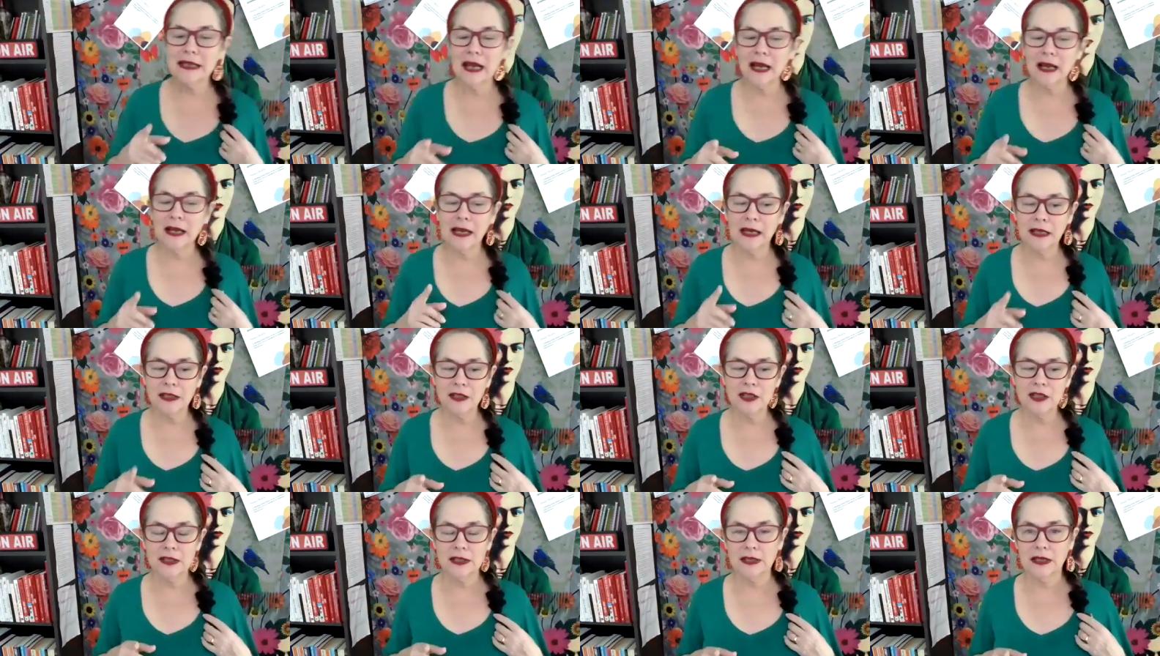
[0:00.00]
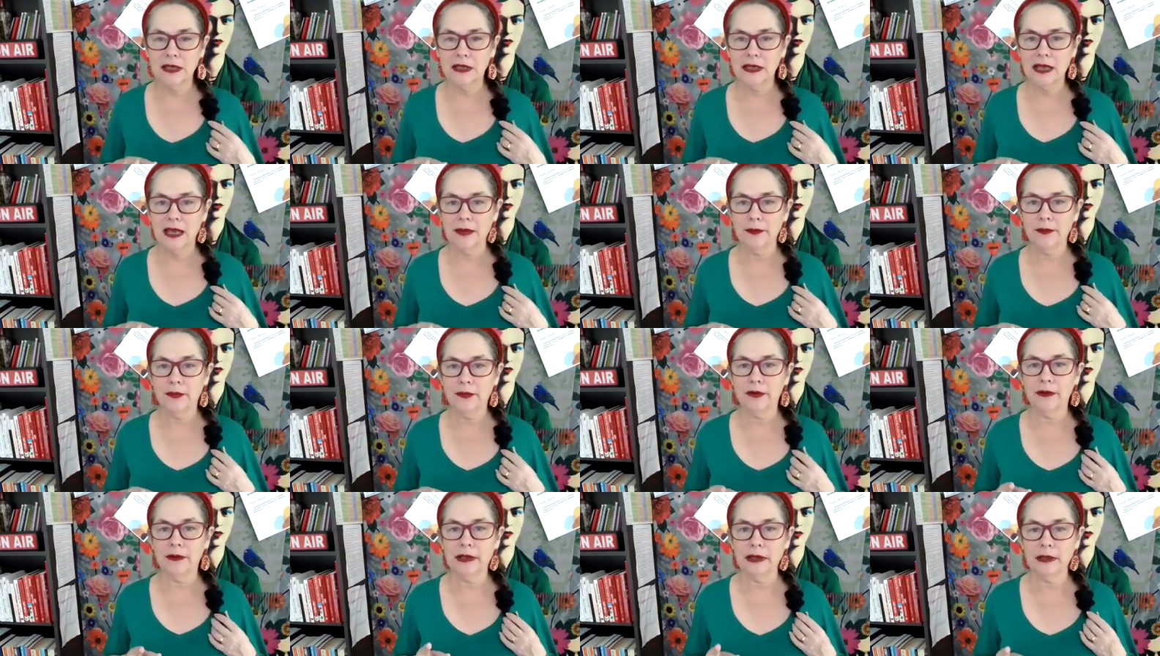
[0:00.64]
Doug had just said, Anne
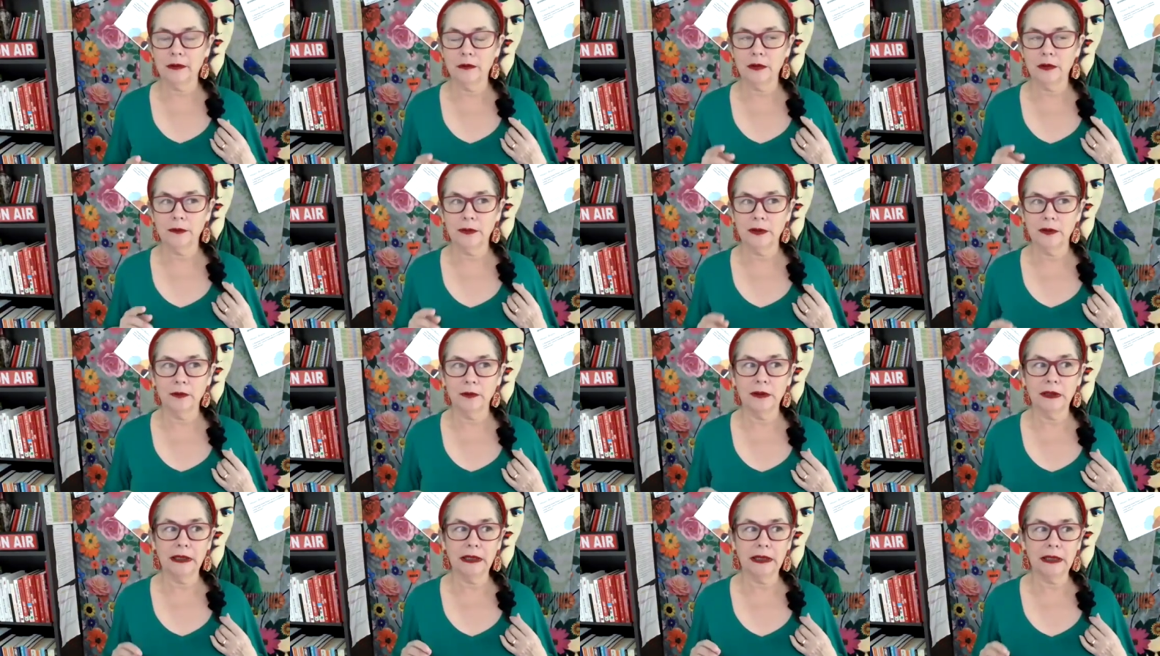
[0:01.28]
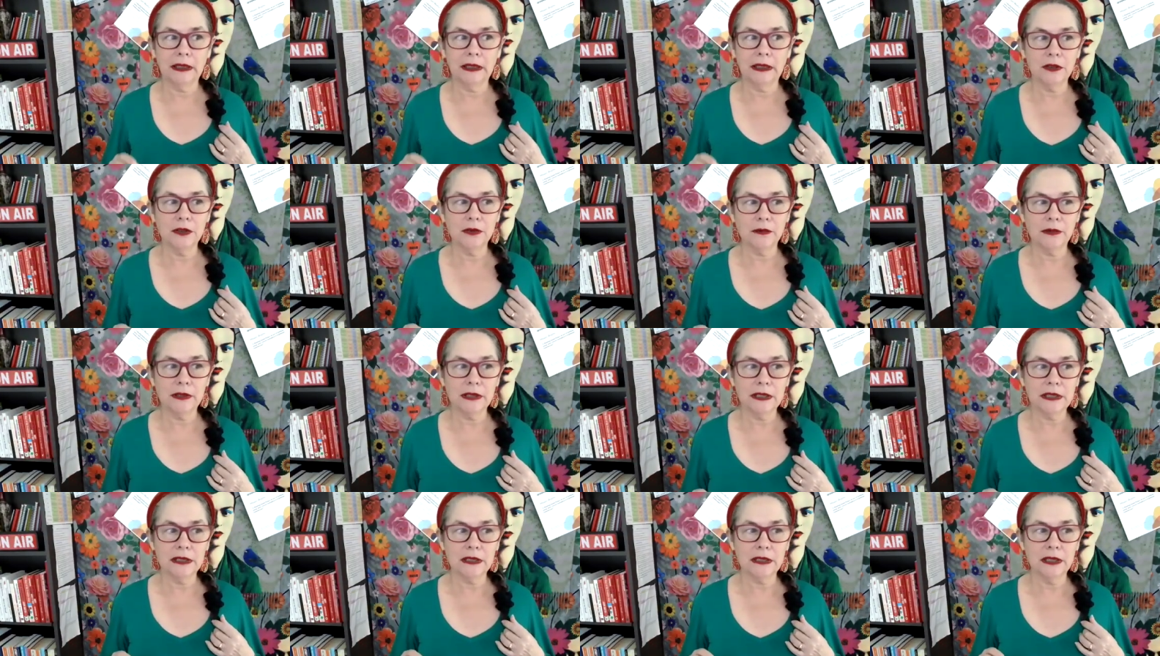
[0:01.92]
Marie, it would be really
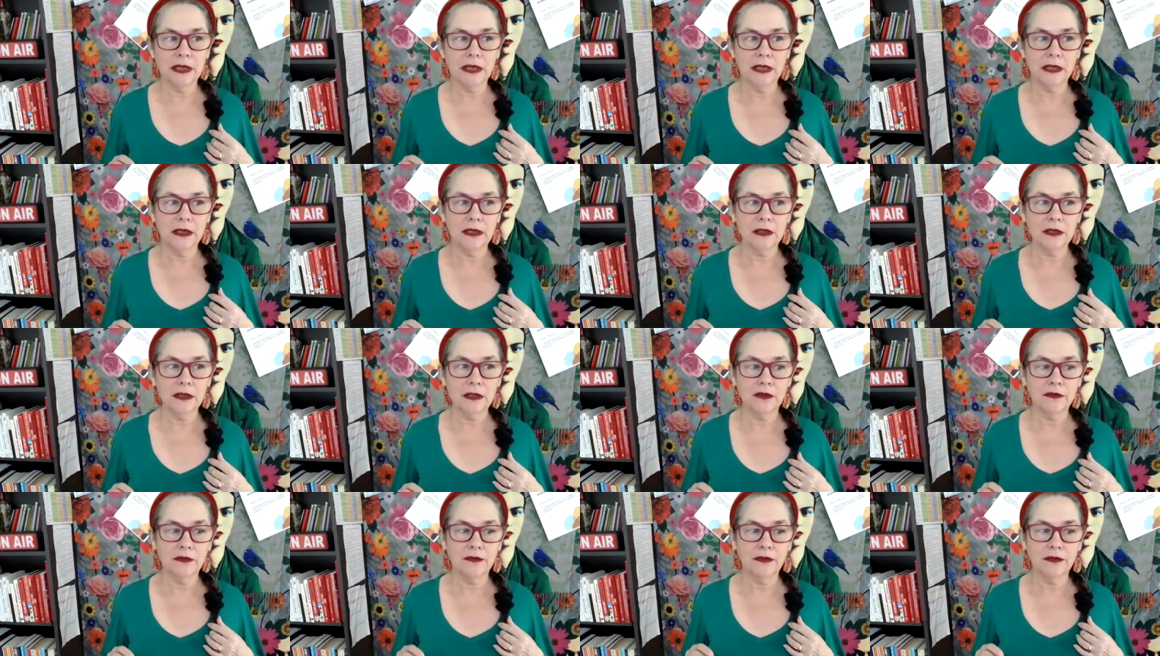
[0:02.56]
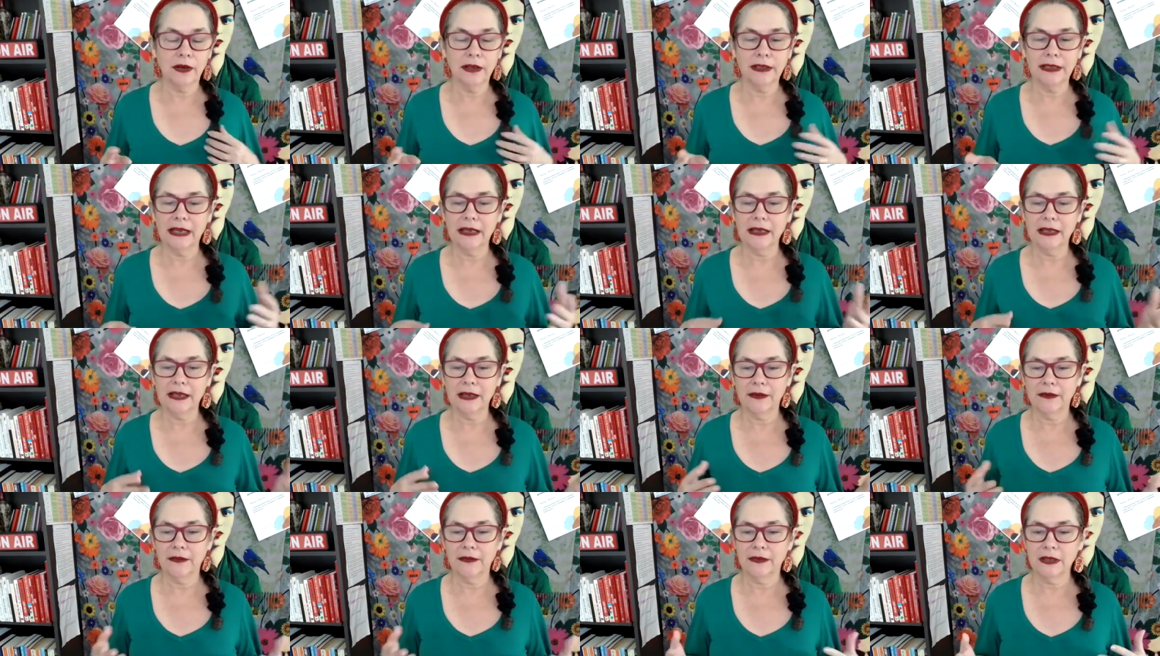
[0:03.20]
interesting to find
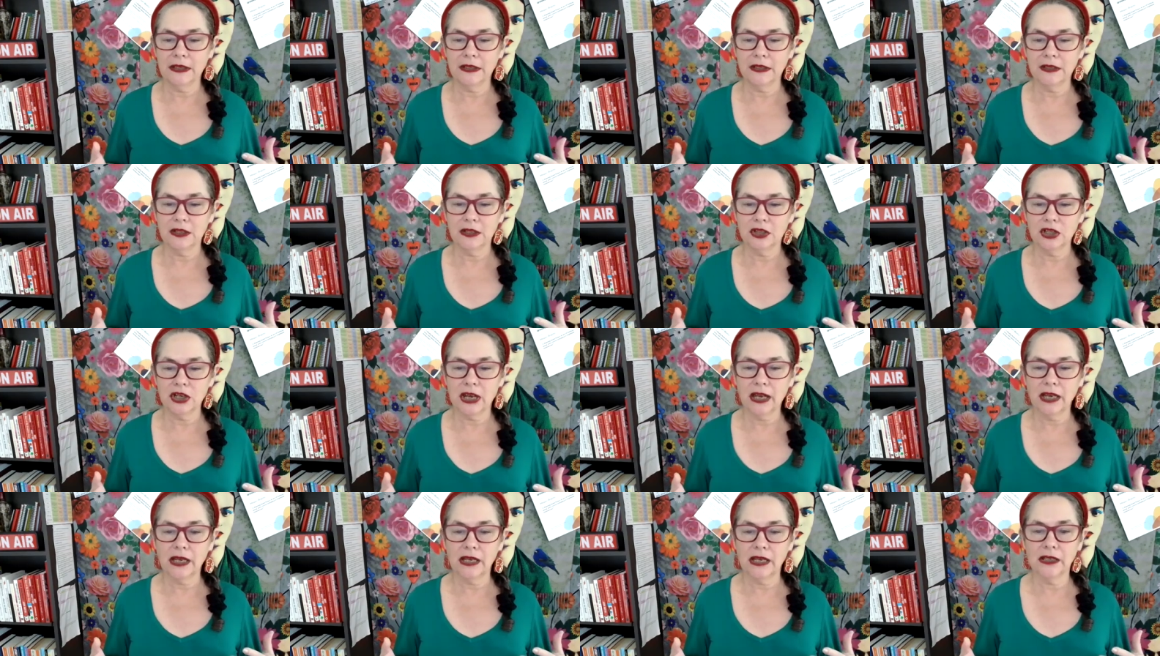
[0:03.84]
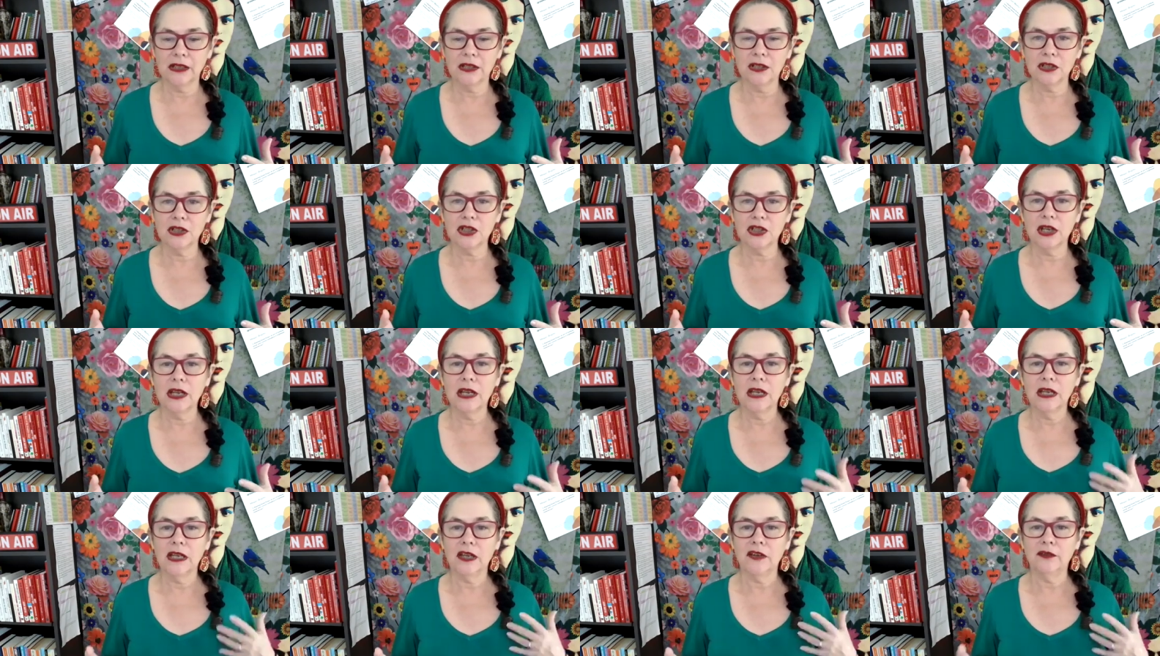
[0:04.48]
out how things
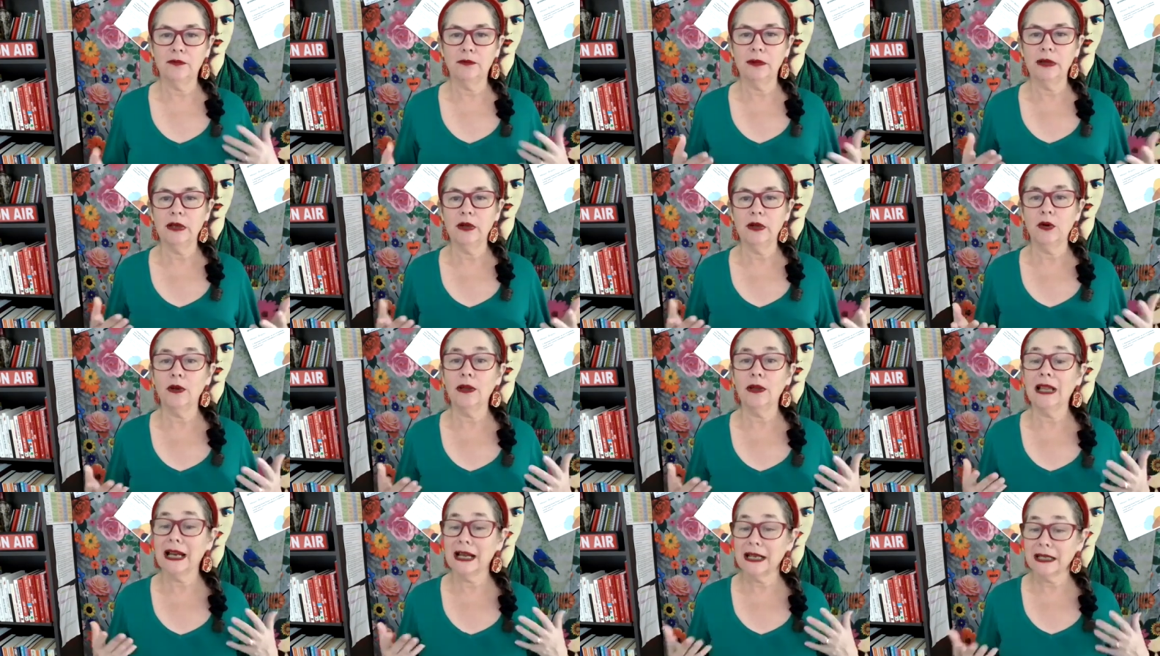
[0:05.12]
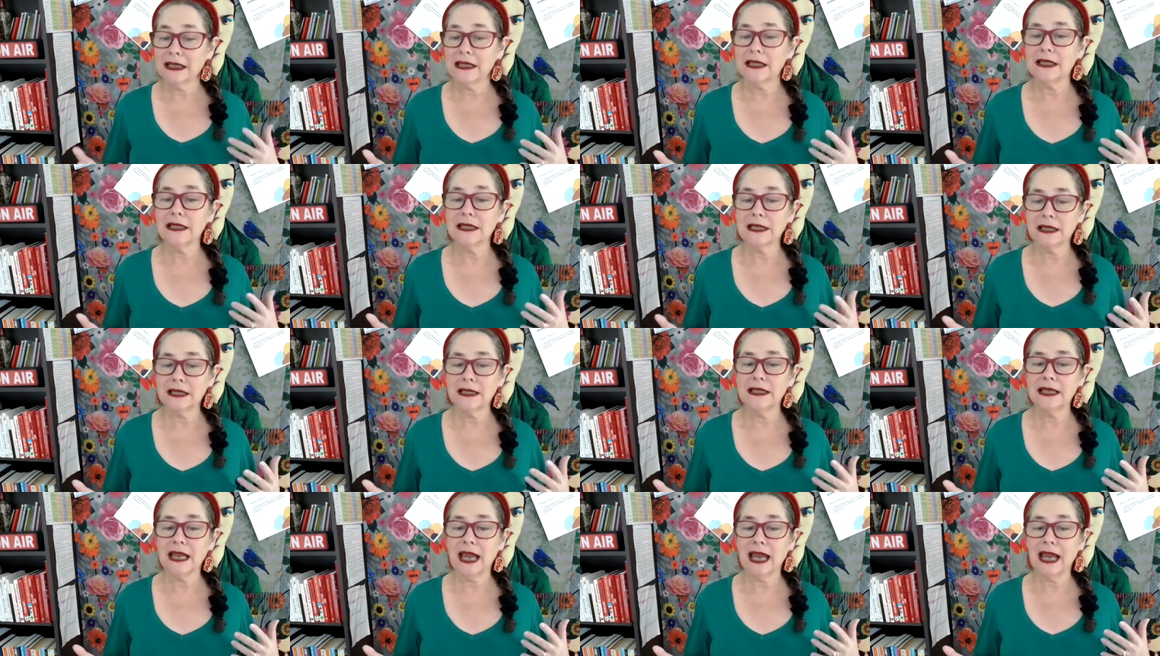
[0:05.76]
change if we all
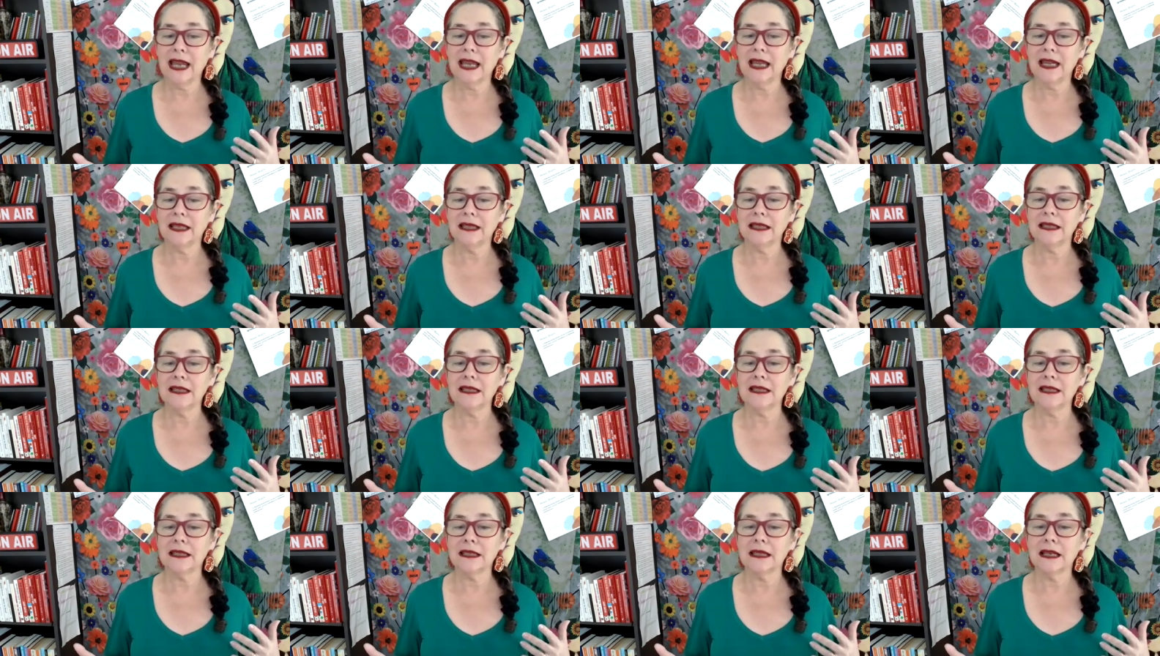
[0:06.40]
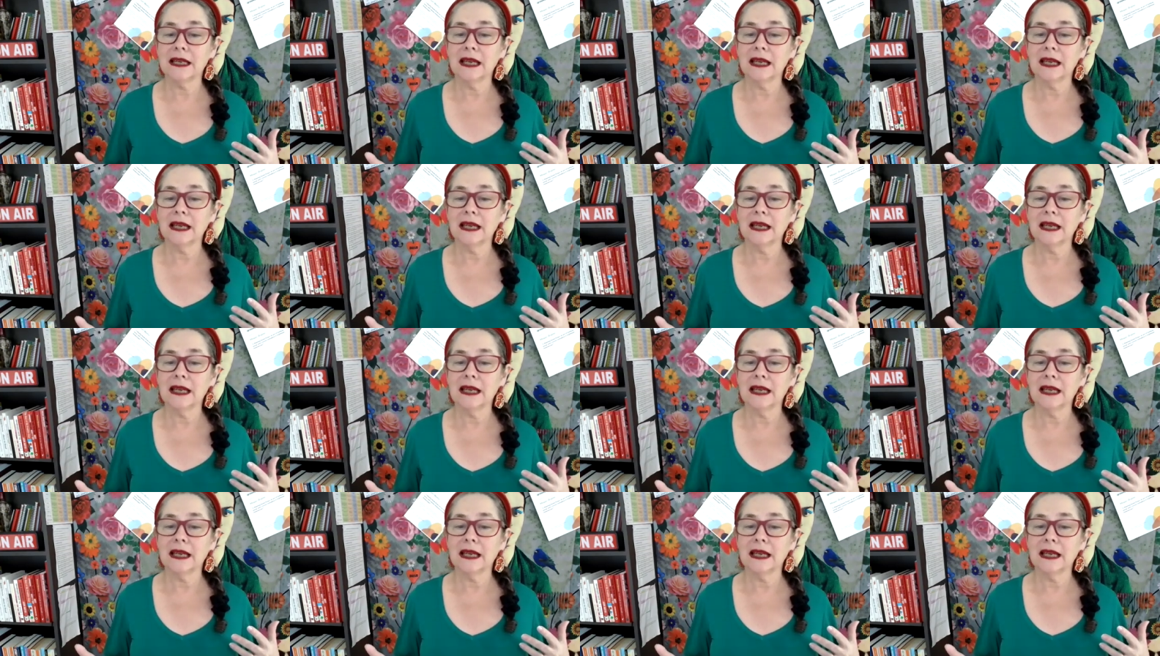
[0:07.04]
understand